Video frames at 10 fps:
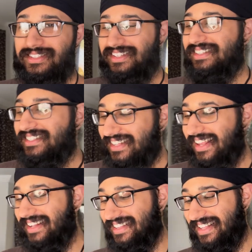an
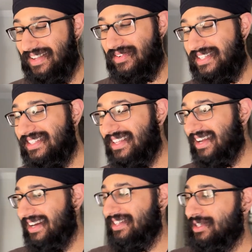insane thing that my sister
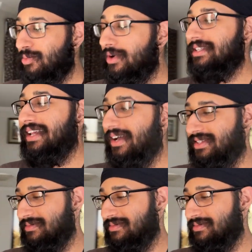kind of just pointed out to